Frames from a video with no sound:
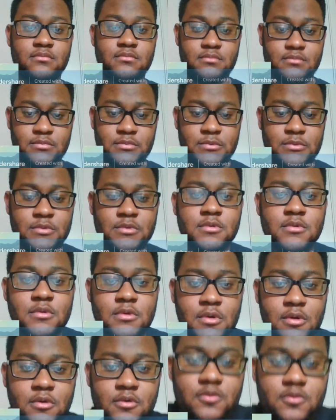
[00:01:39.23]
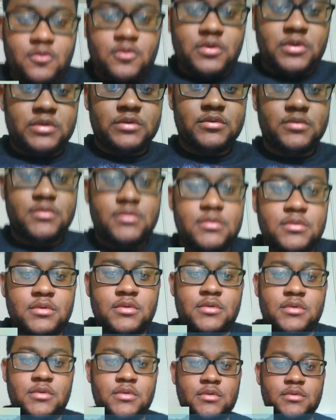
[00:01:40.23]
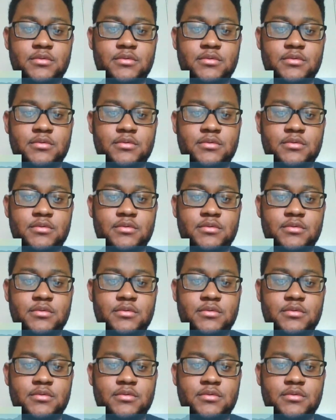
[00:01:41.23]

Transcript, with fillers: Here we are in the land of Hyrule.